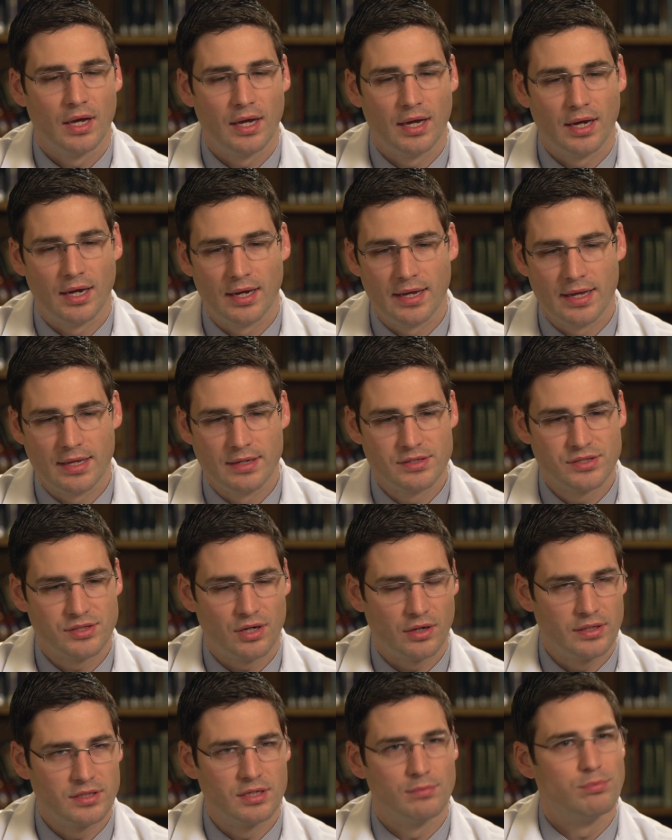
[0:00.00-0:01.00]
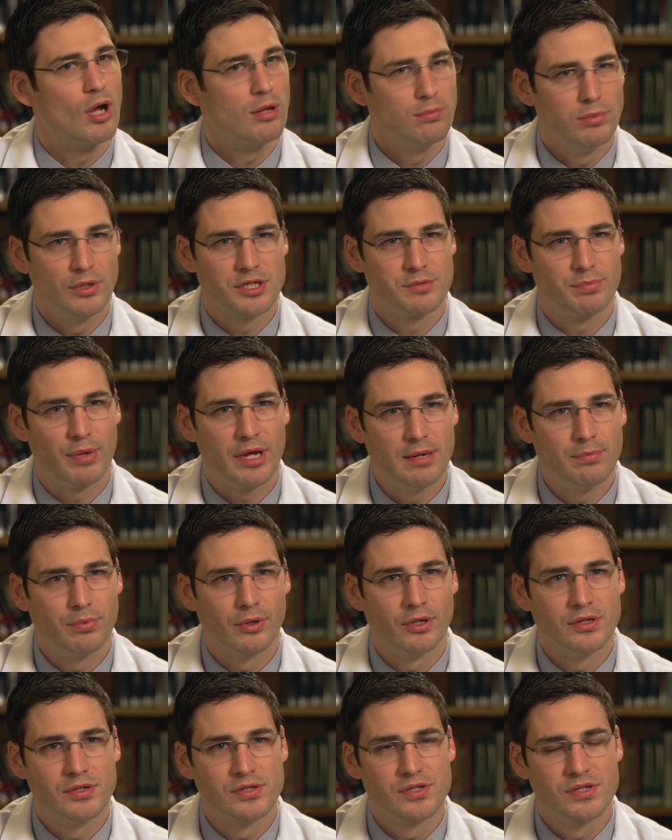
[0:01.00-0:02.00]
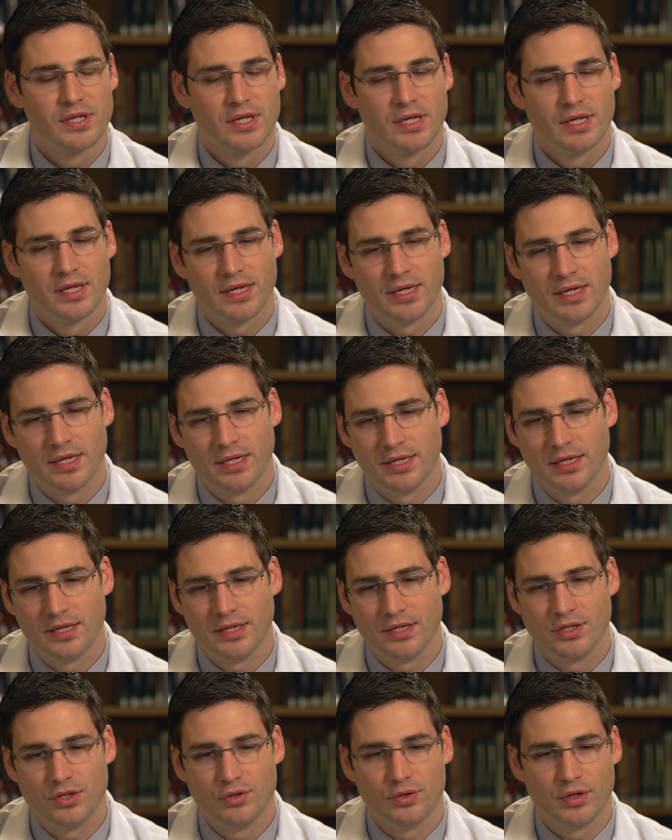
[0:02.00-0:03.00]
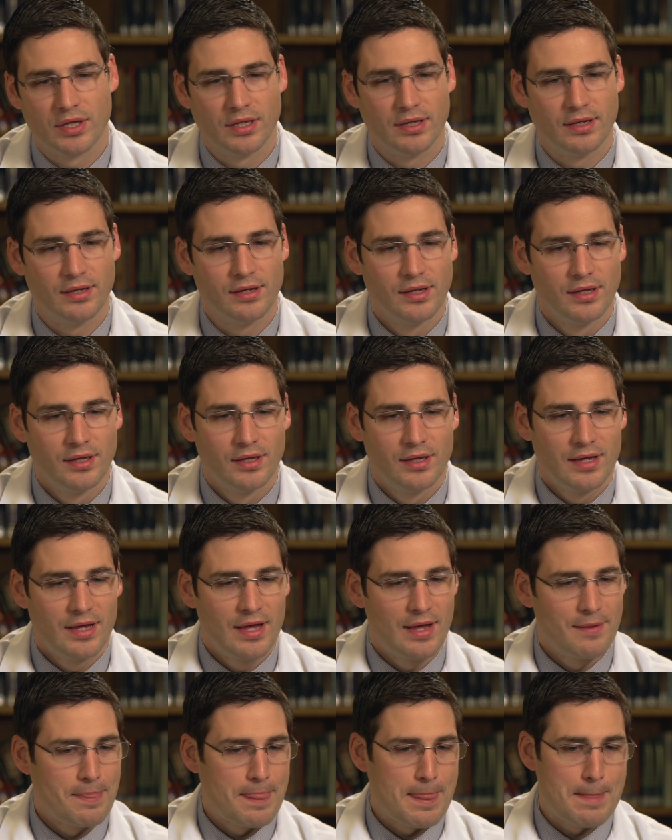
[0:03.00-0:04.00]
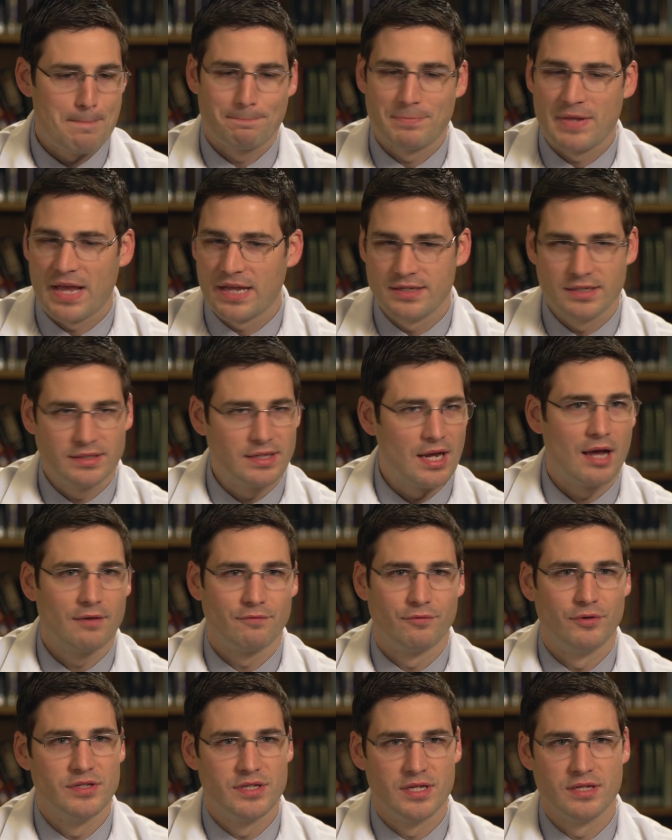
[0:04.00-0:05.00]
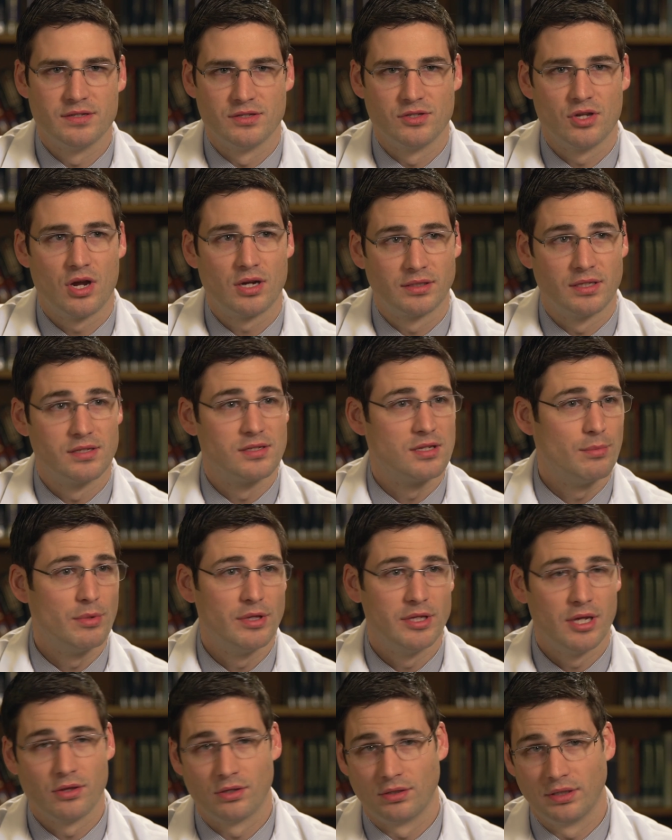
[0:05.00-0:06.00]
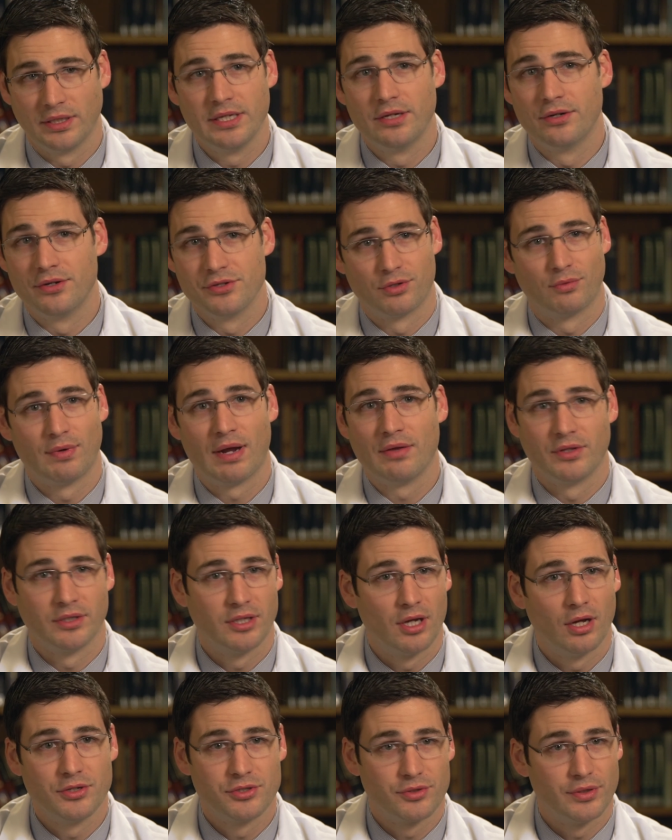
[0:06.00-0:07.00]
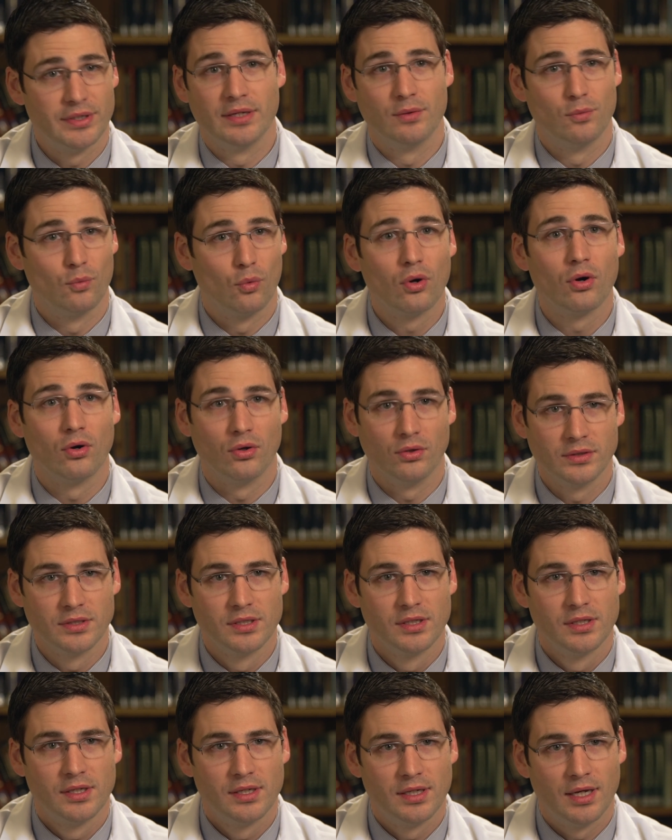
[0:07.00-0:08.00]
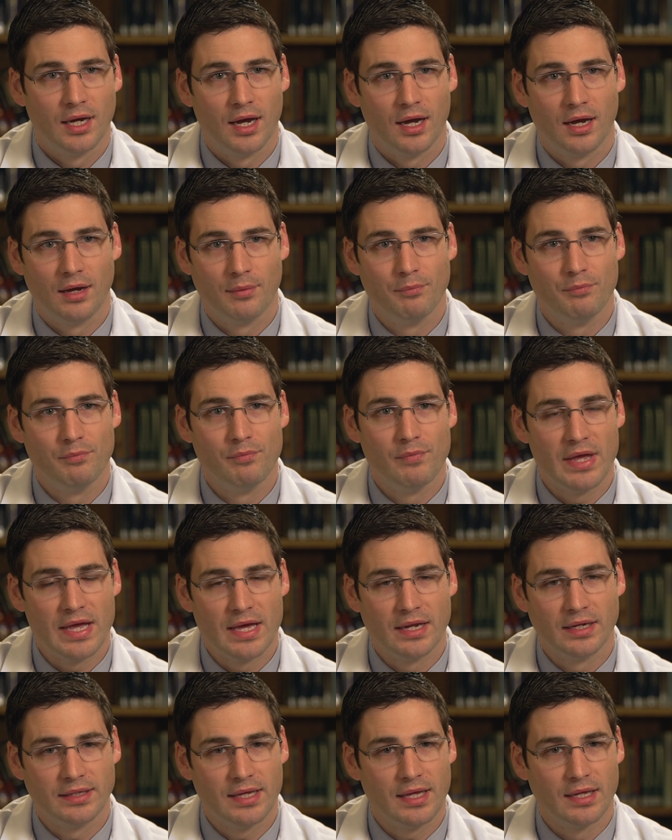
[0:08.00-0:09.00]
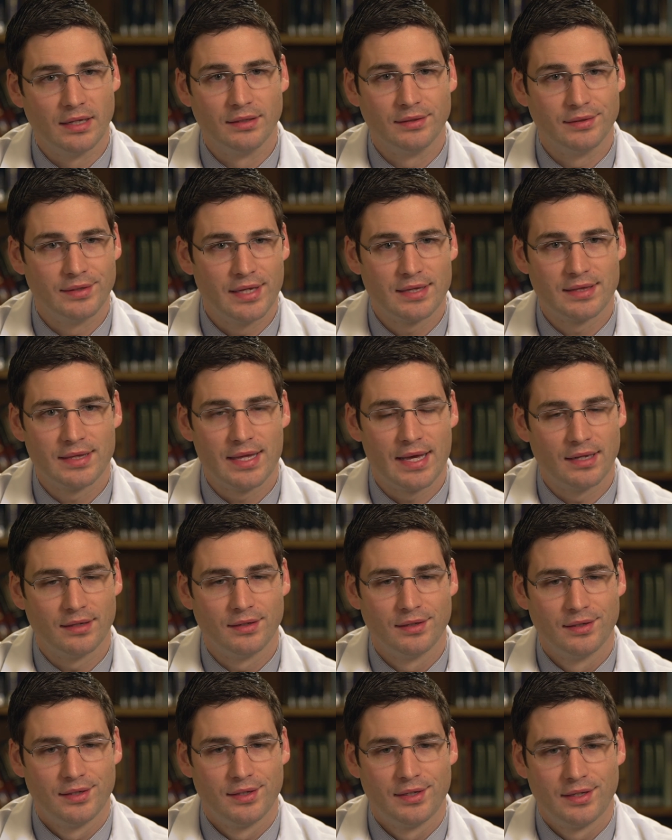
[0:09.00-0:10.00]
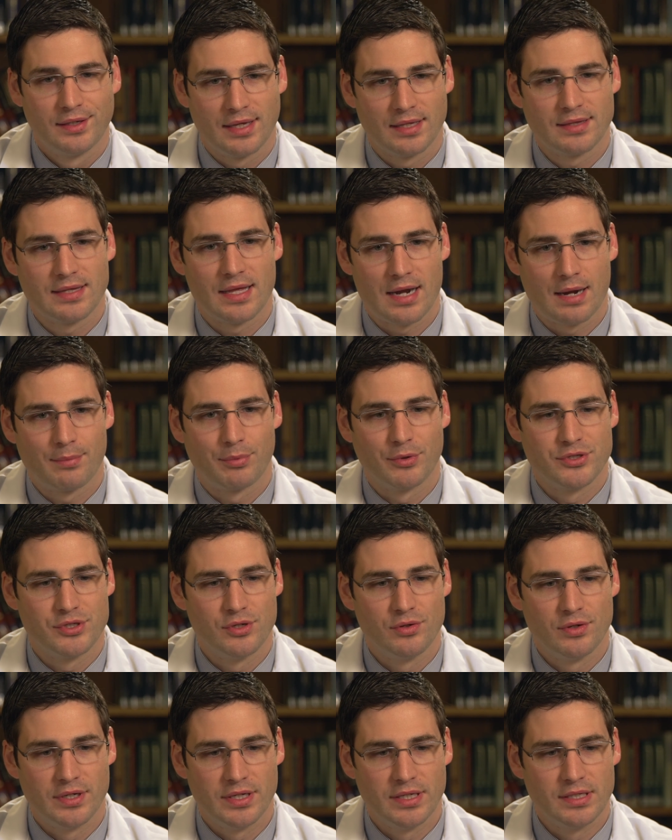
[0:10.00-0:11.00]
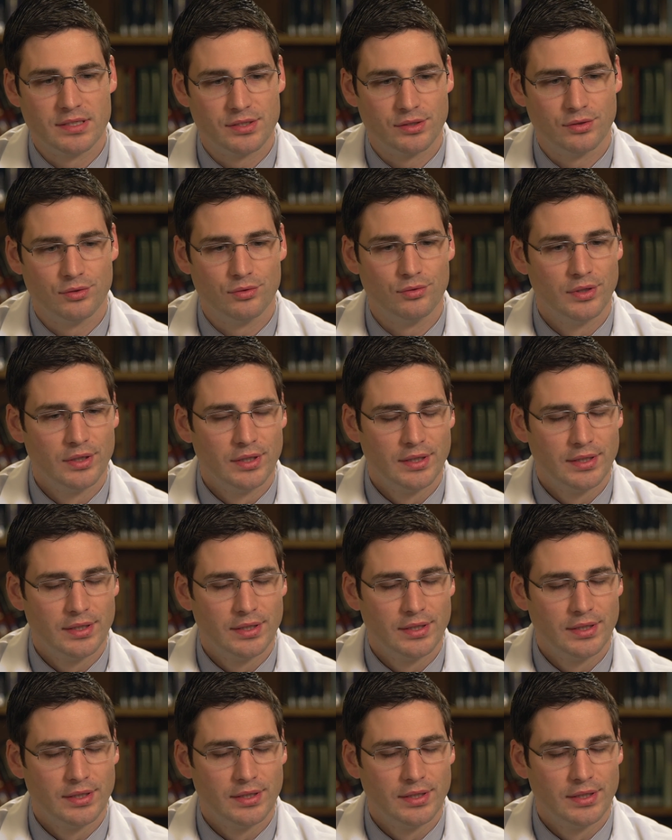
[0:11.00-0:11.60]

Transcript: uh, and started to publish papers, eh, you can head to conferences and talk to some of the other leaders around the country and world. Um, and again, get that, get that opportunity to,